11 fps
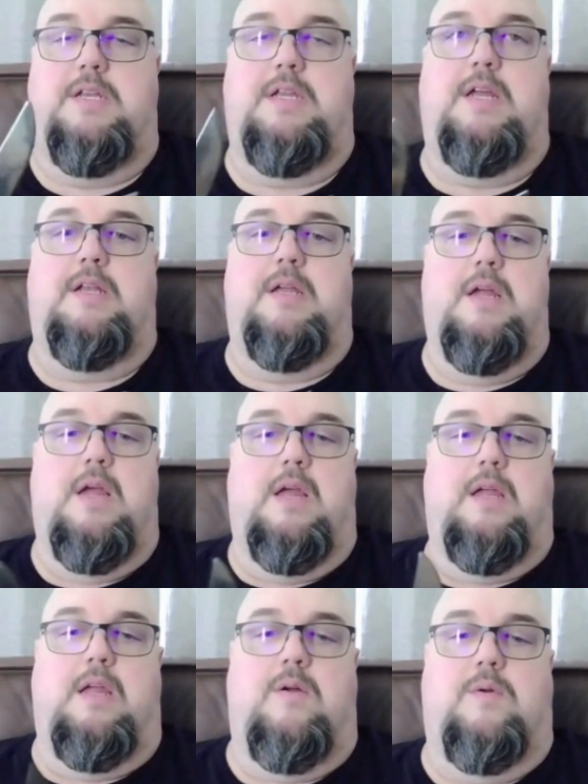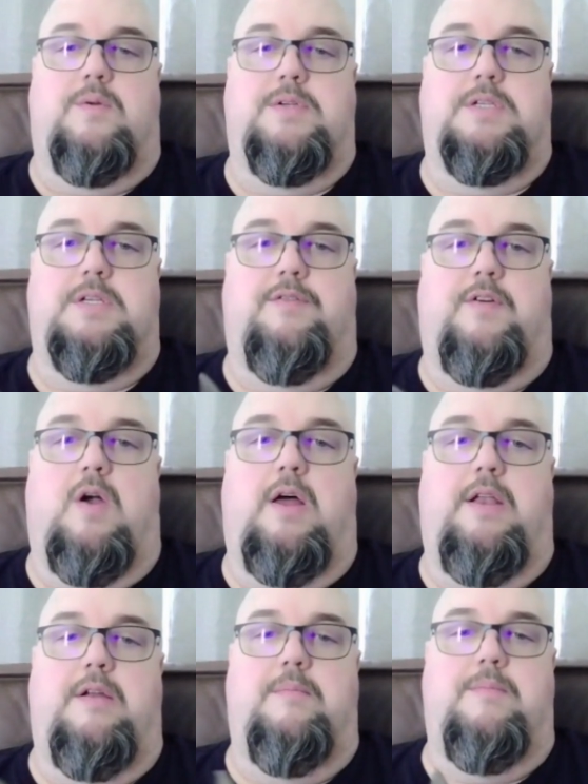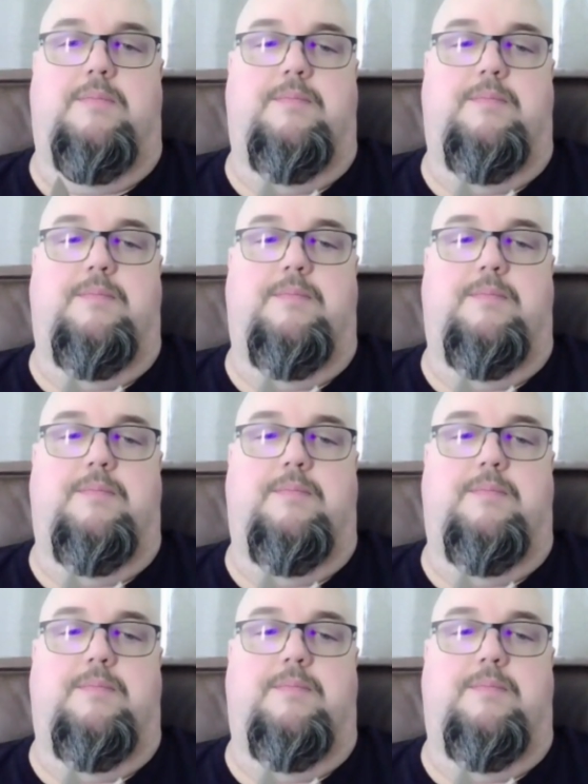can get, stuff caught in them.